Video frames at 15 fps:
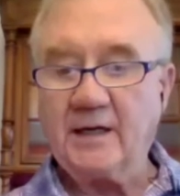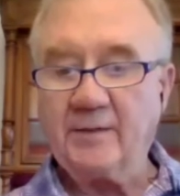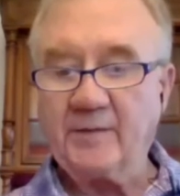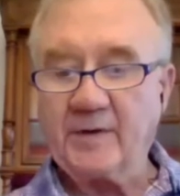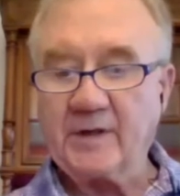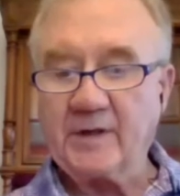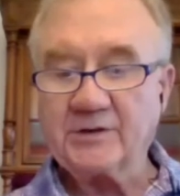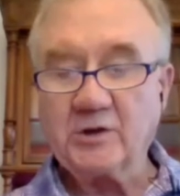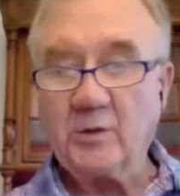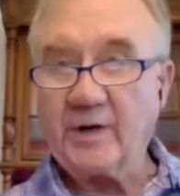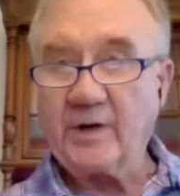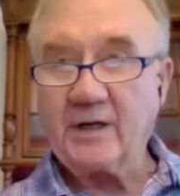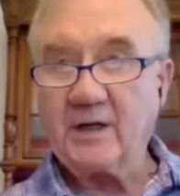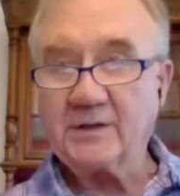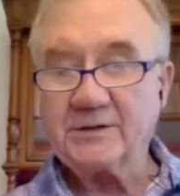Because
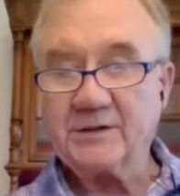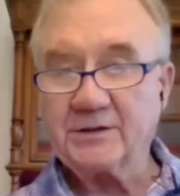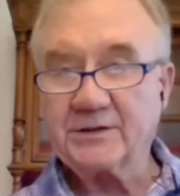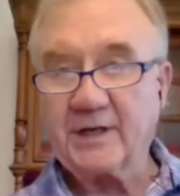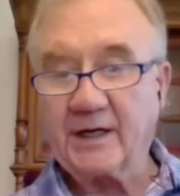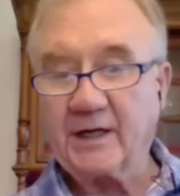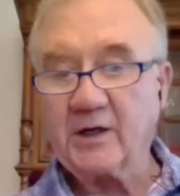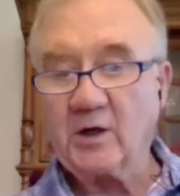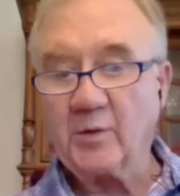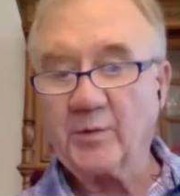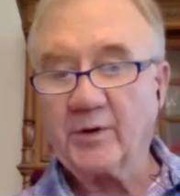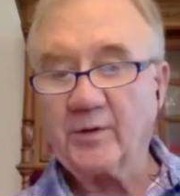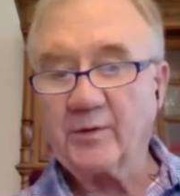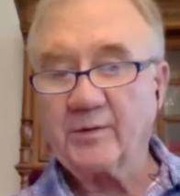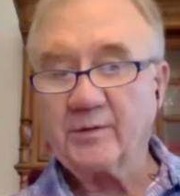nobody else is going to help
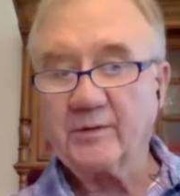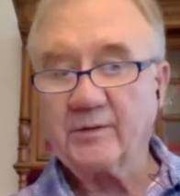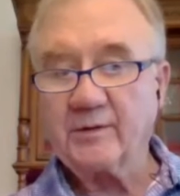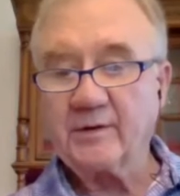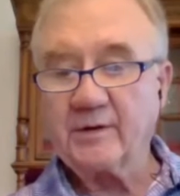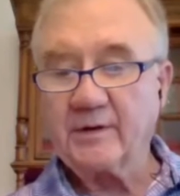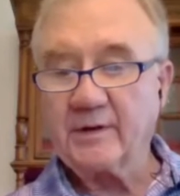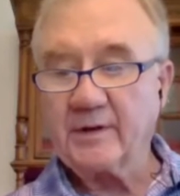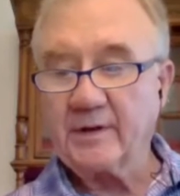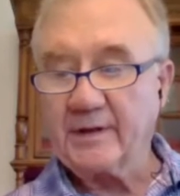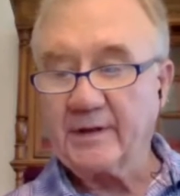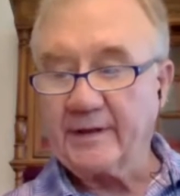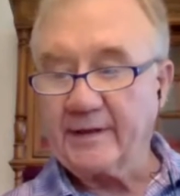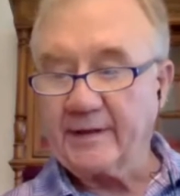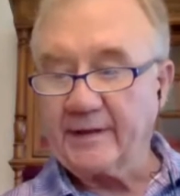you.
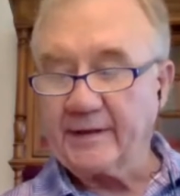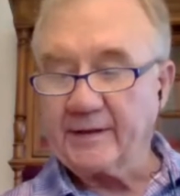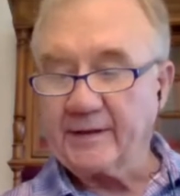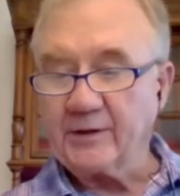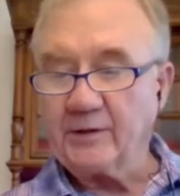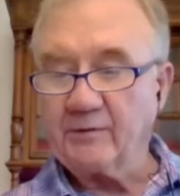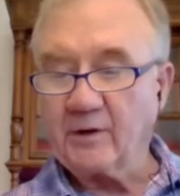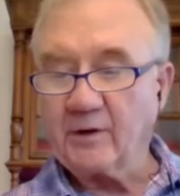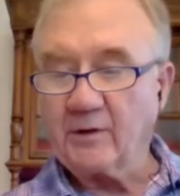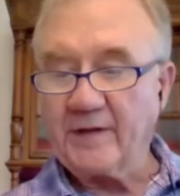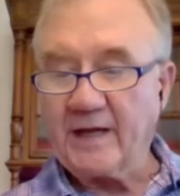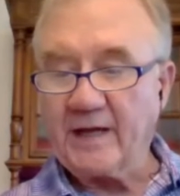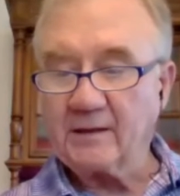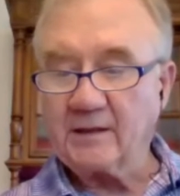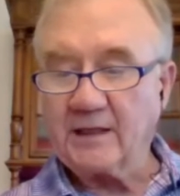You've learned
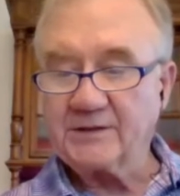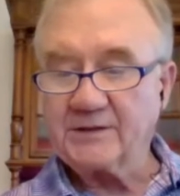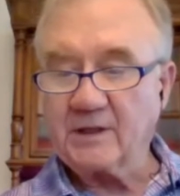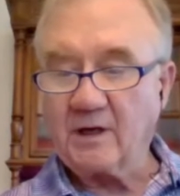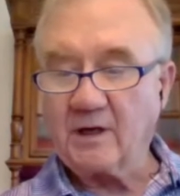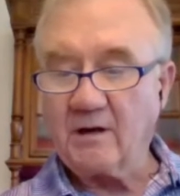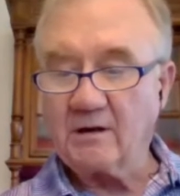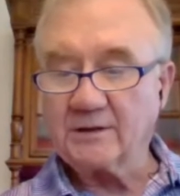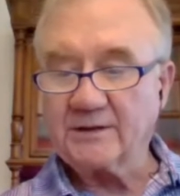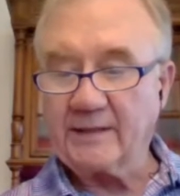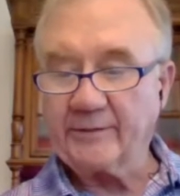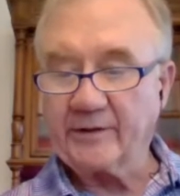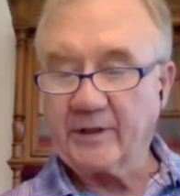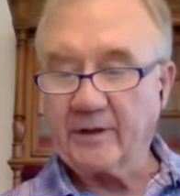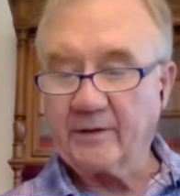that lesson a long
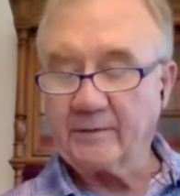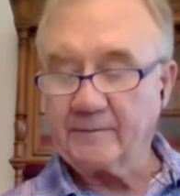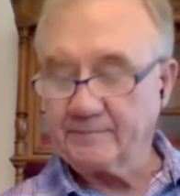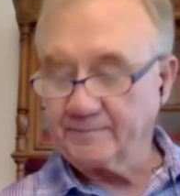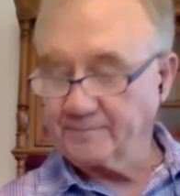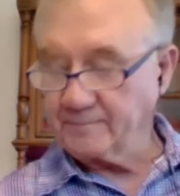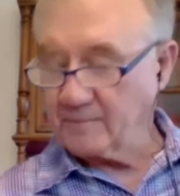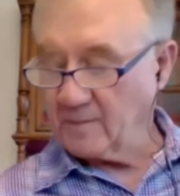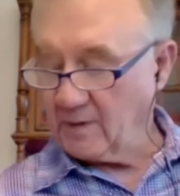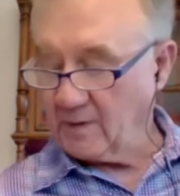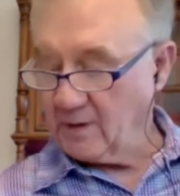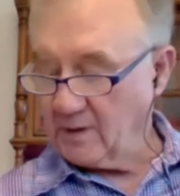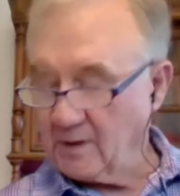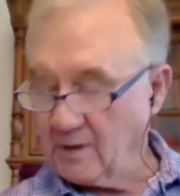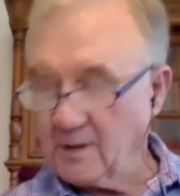time ago.
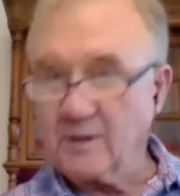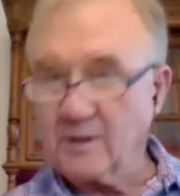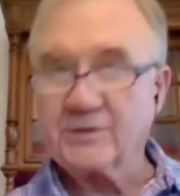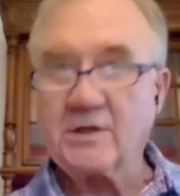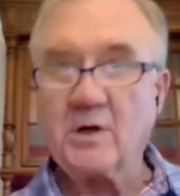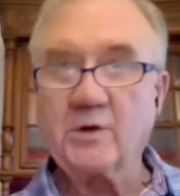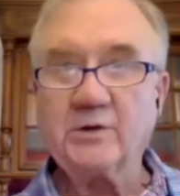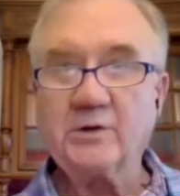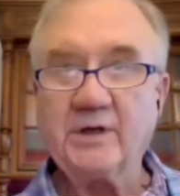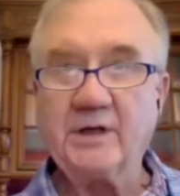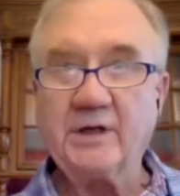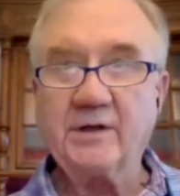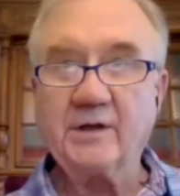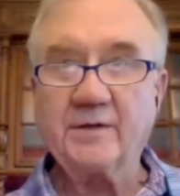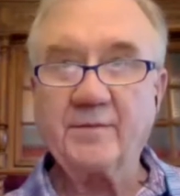So you
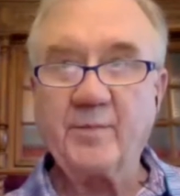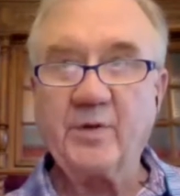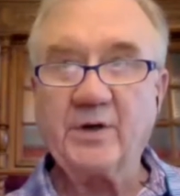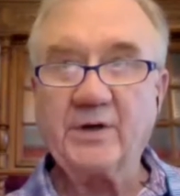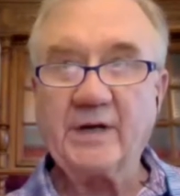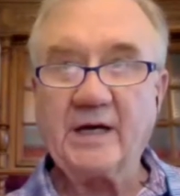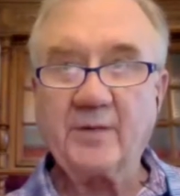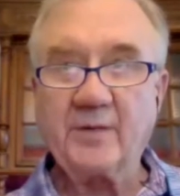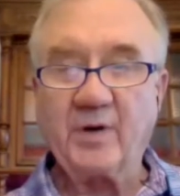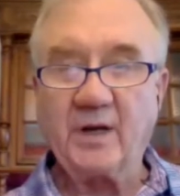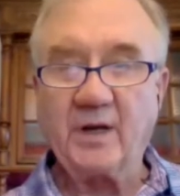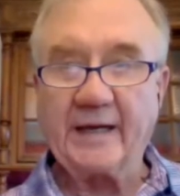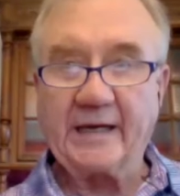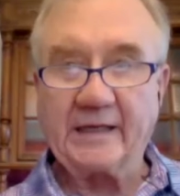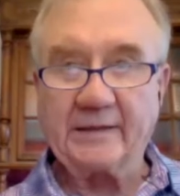need to put out a
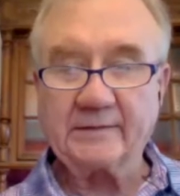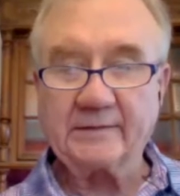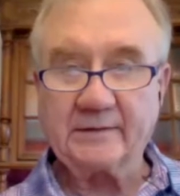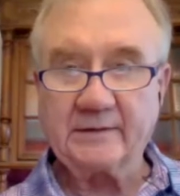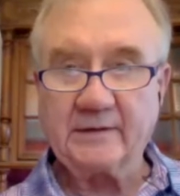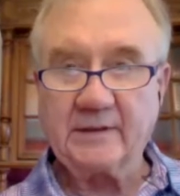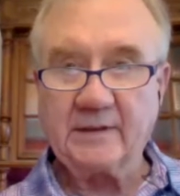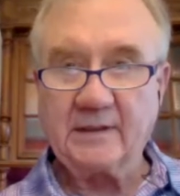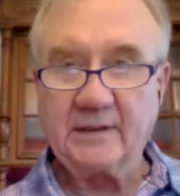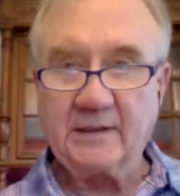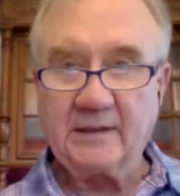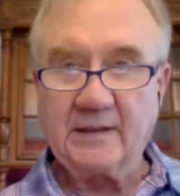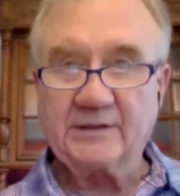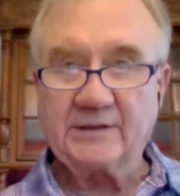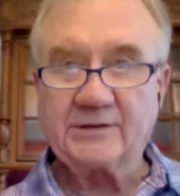plan.
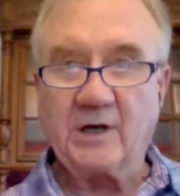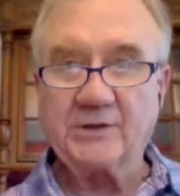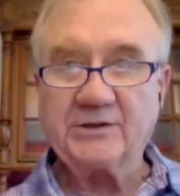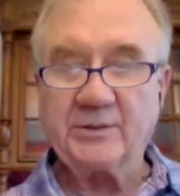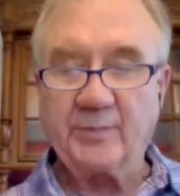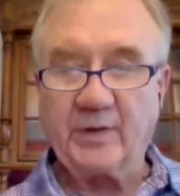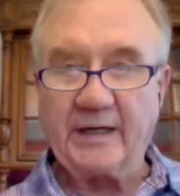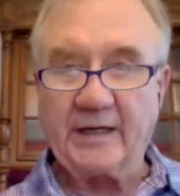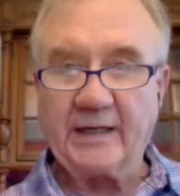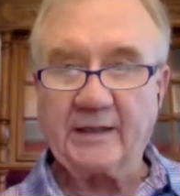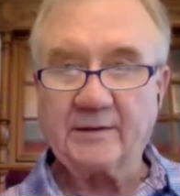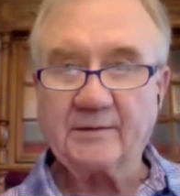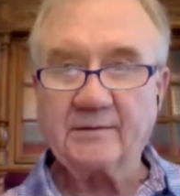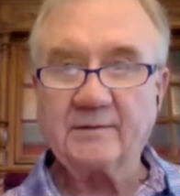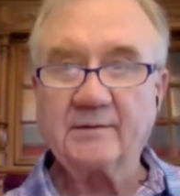Start your
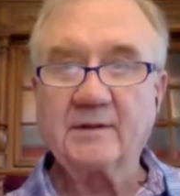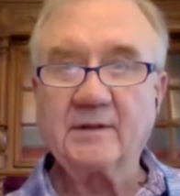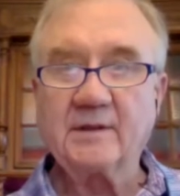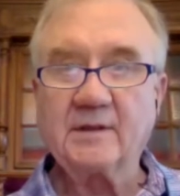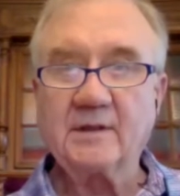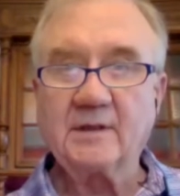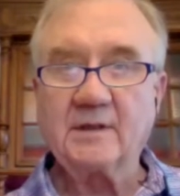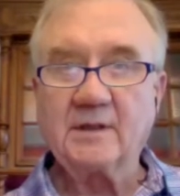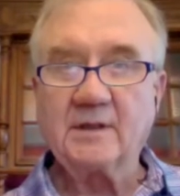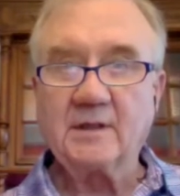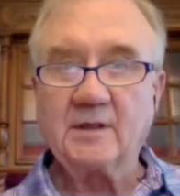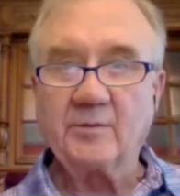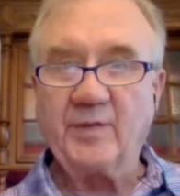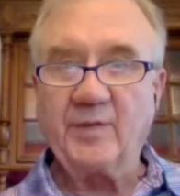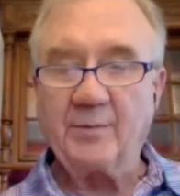plan.
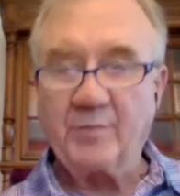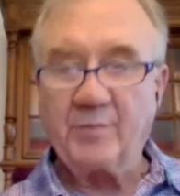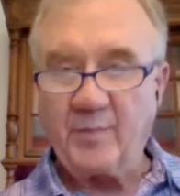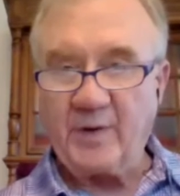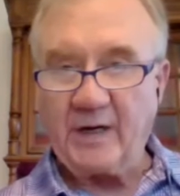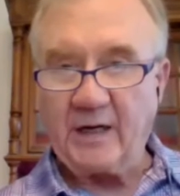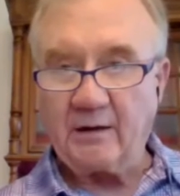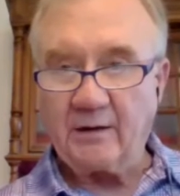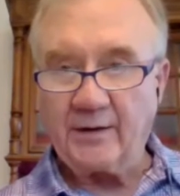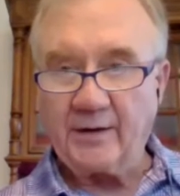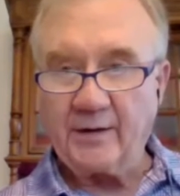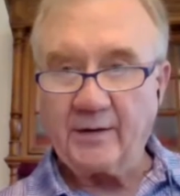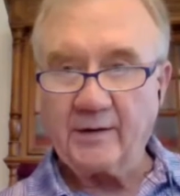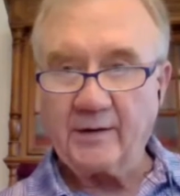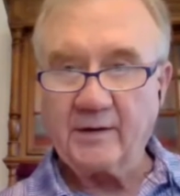Be
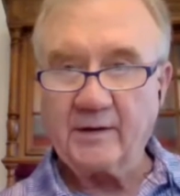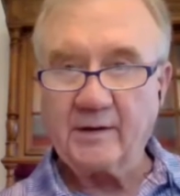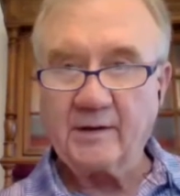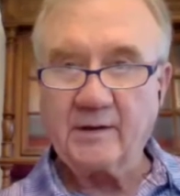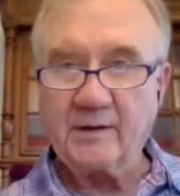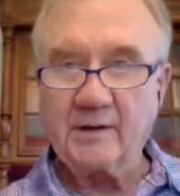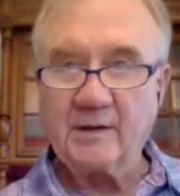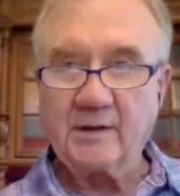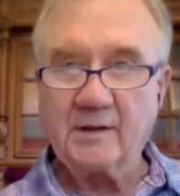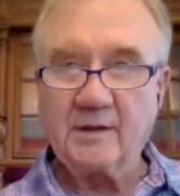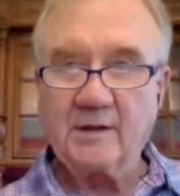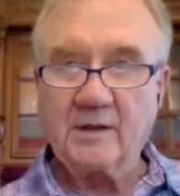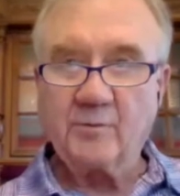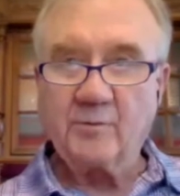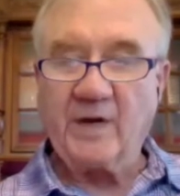prepared.
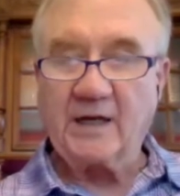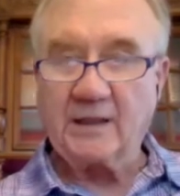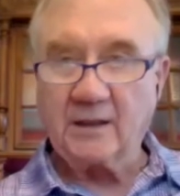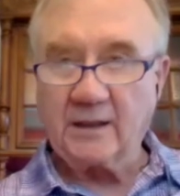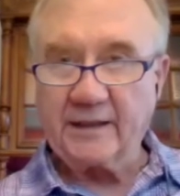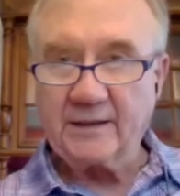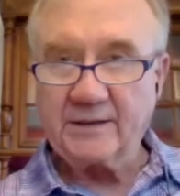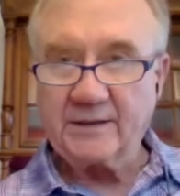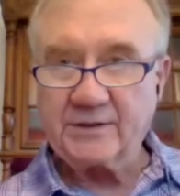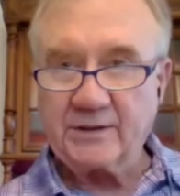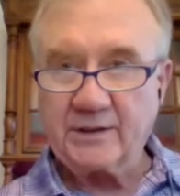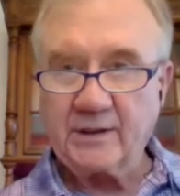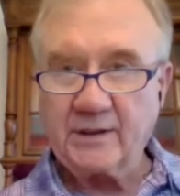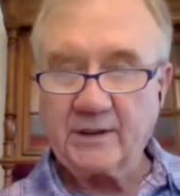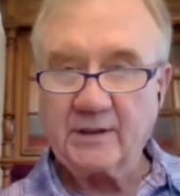Make a list.